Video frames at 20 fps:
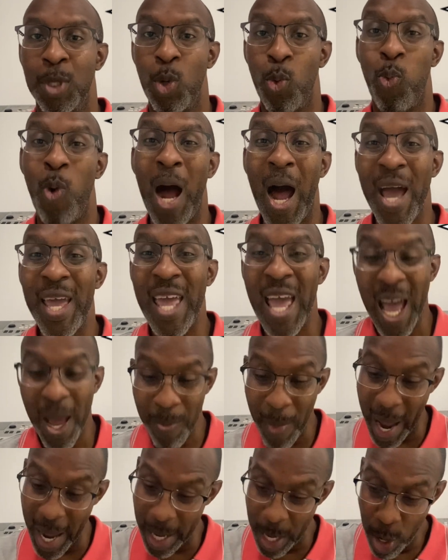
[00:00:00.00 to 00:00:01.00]
Why am
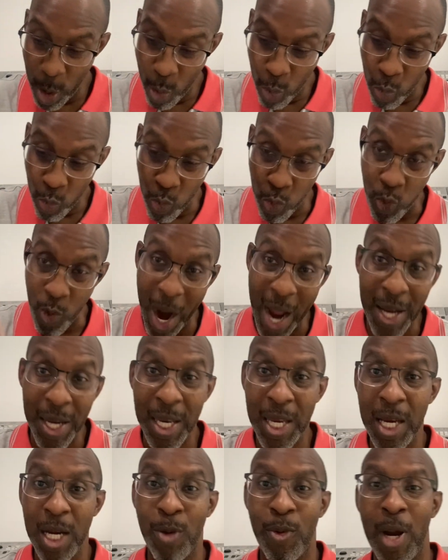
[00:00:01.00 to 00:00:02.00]
I right
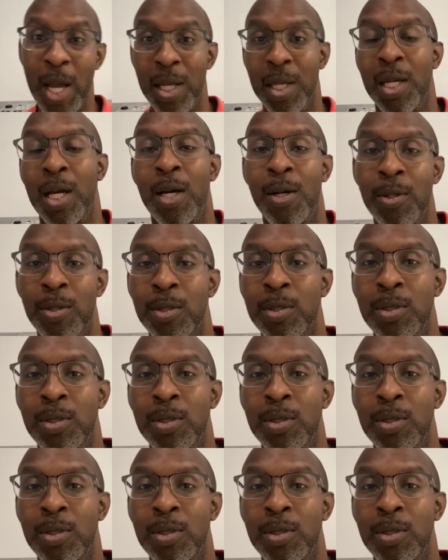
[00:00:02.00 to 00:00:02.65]
here, right now?